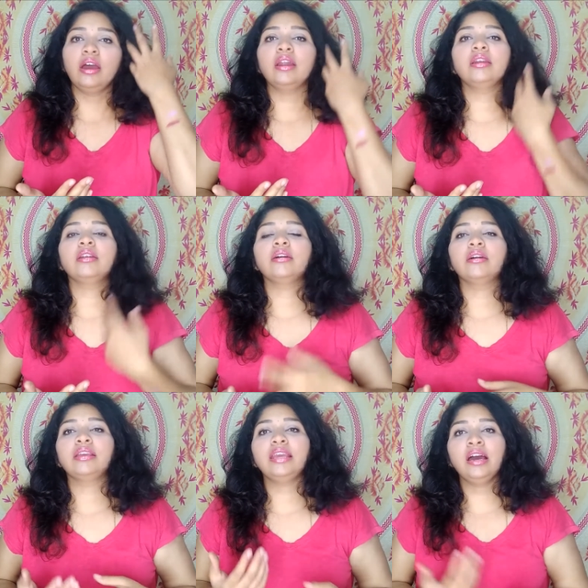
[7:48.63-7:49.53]
And
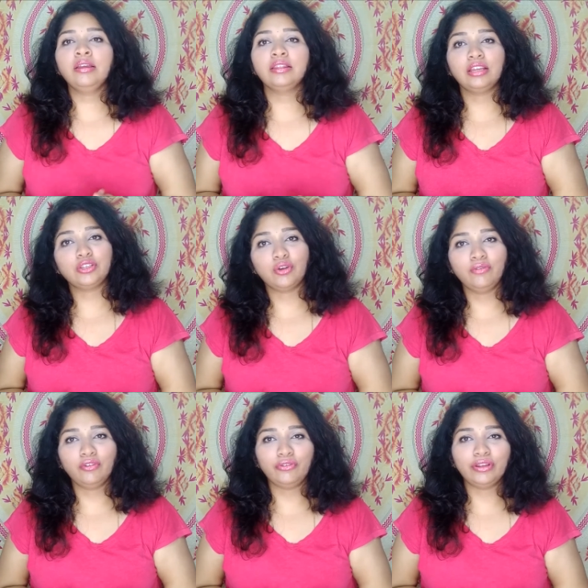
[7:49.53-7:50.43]
yeah, that's all
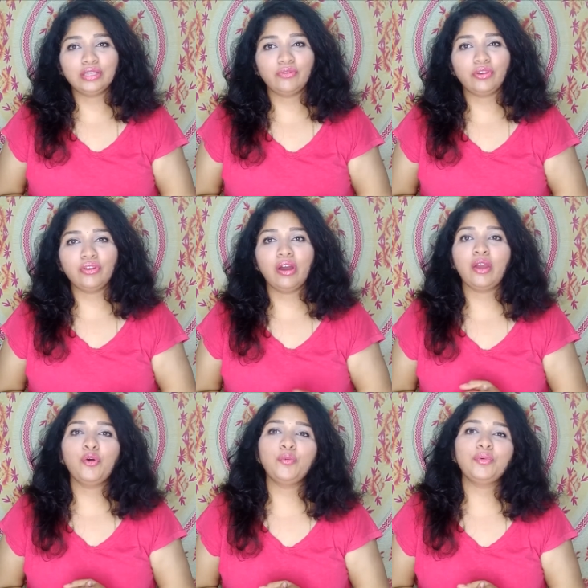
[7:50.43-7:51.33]
for today's video.
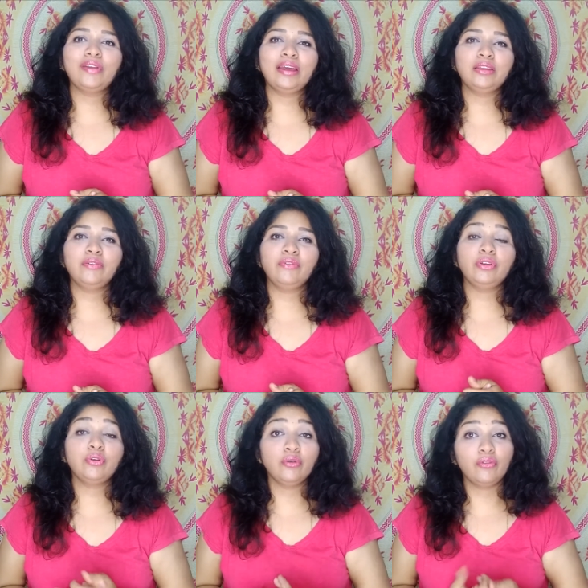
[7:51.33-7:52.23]
I hope you like the
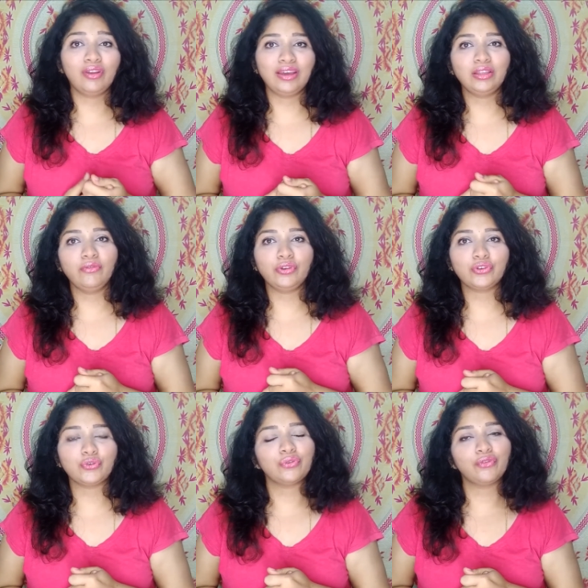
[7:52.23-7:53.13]
video. If you like the
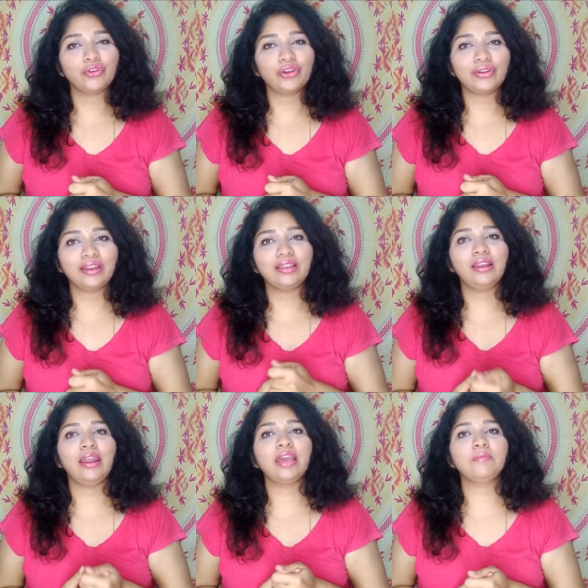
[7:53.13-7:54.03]
video, don't forget to hit
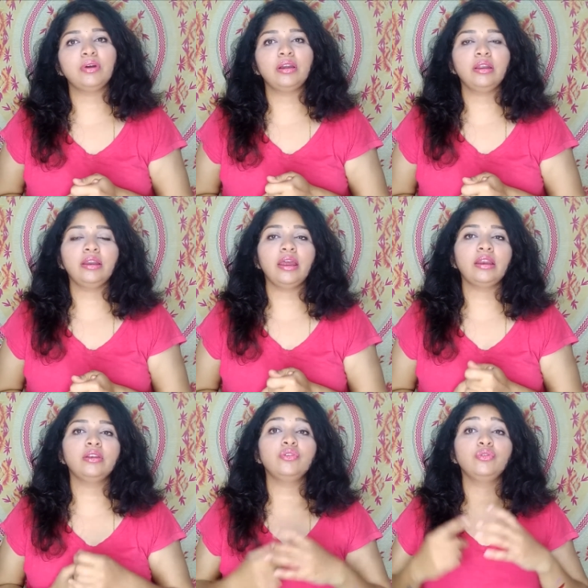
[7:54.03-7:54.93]
the like button
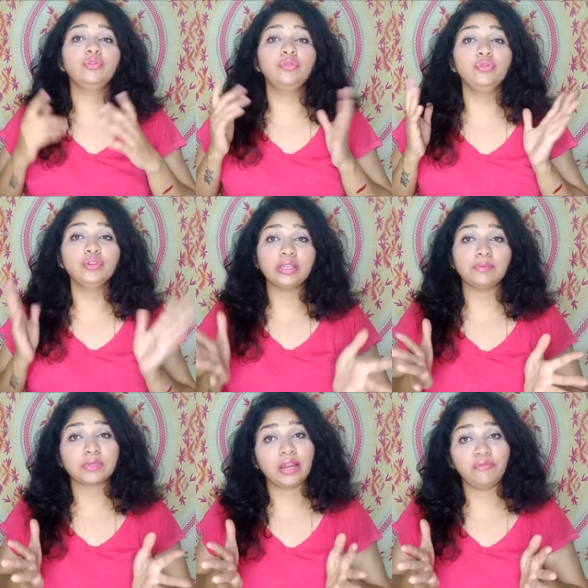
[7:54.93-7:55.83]
and do
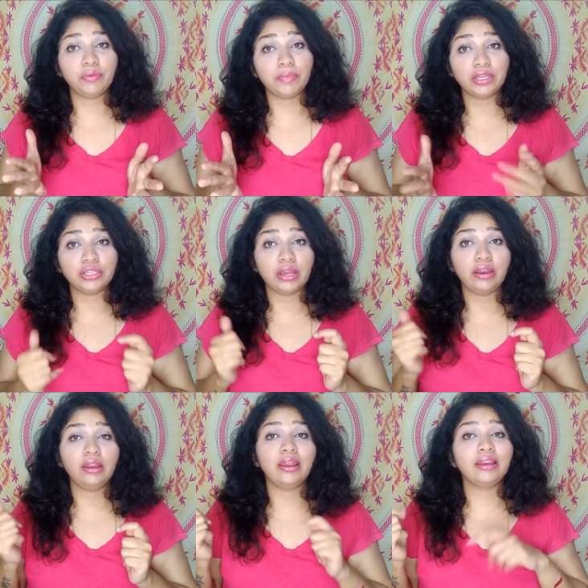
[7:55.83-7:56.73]
subscribe to my
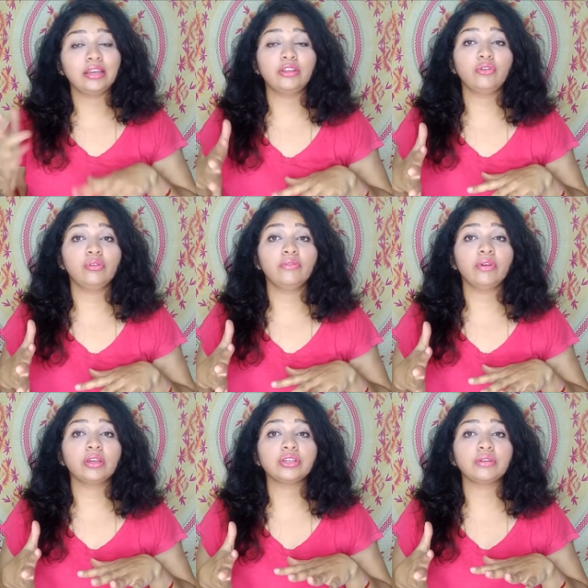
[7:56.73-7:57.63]
channel and hit the
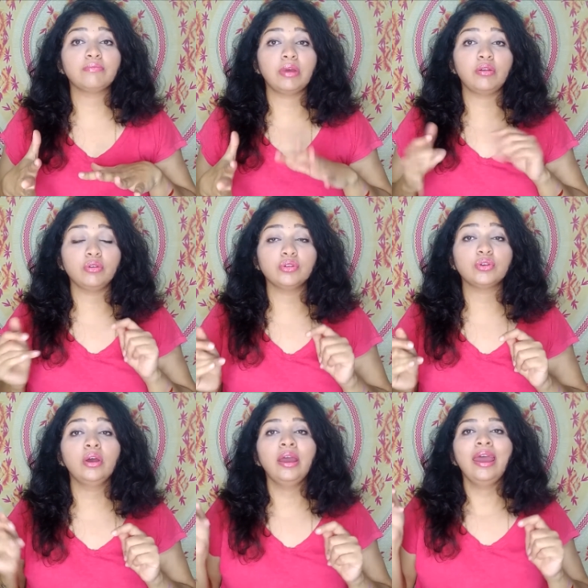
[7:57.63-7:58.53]
notification bell also.